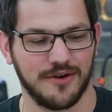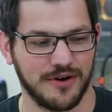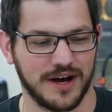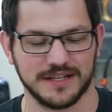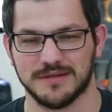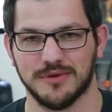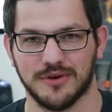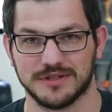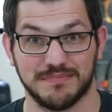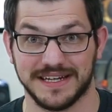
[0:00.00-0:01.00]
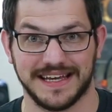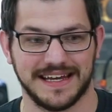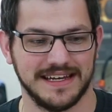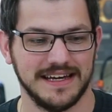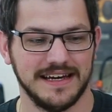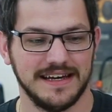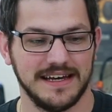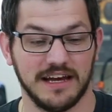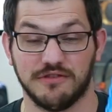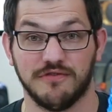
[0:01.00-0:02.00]
how awesome it looks. But again,
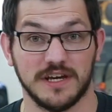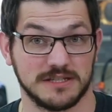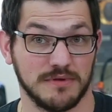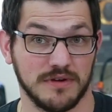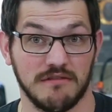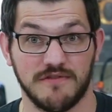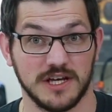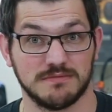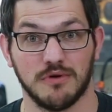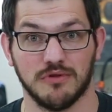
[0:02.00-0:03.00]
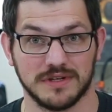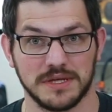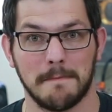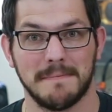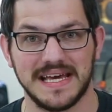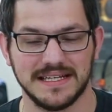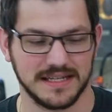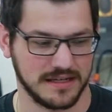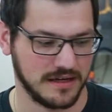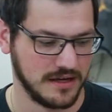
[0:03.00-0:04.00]
it's vase mode, and vase mode looks
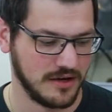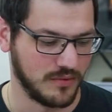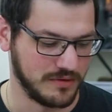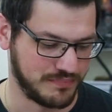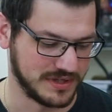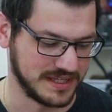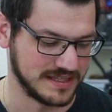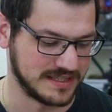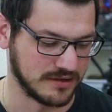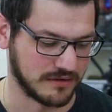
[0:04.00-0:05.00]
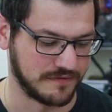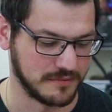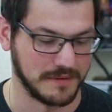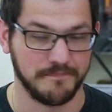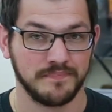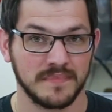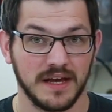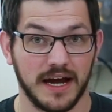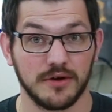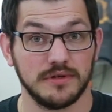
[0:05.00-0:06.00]
amazing when print in silk filament.
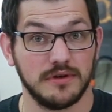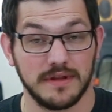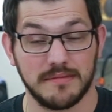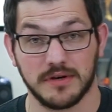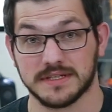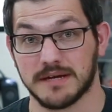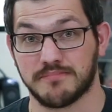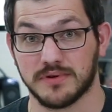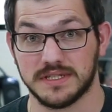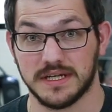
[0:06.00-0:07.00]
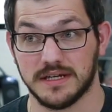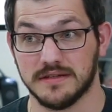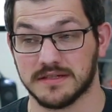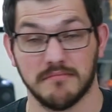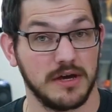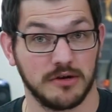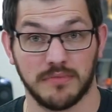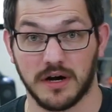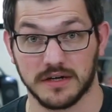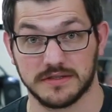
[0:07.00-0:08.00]
I only know that because I printed some
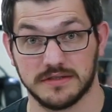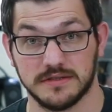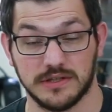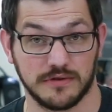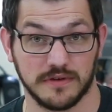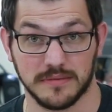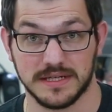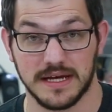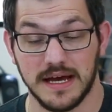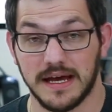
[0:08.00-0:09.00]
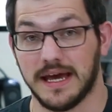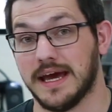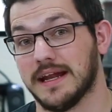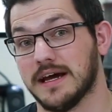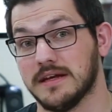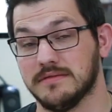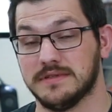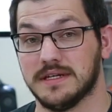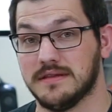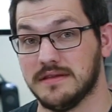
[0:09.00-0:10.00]
MakerBox silk filament, and I
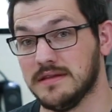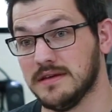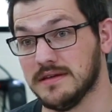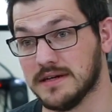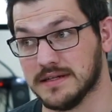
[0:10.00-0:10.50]
did the